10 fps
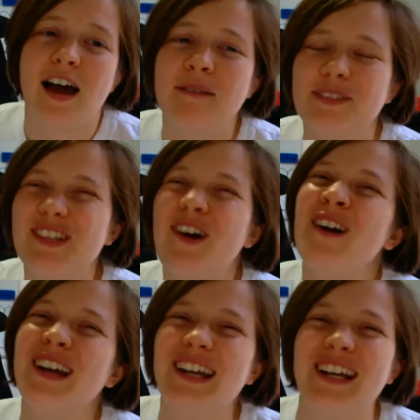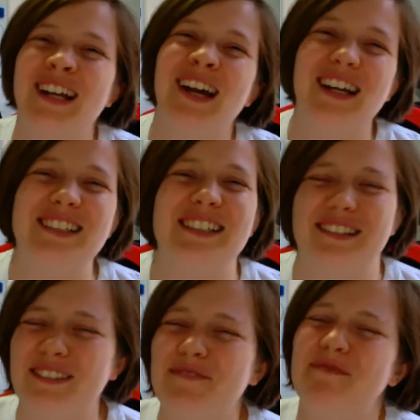I'm sorry, I
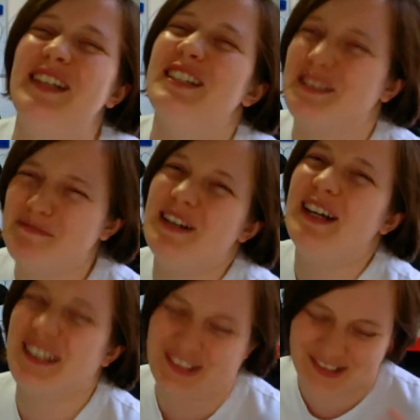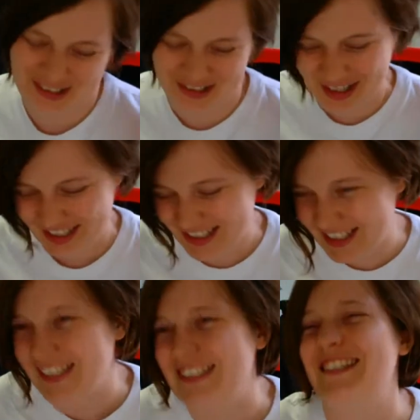didn't mean to break your trust,
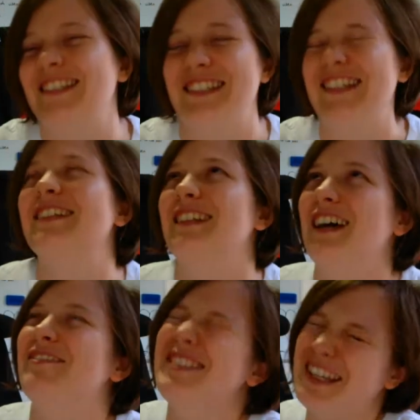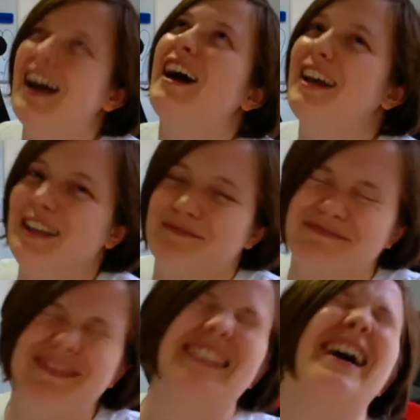I just didn't have time.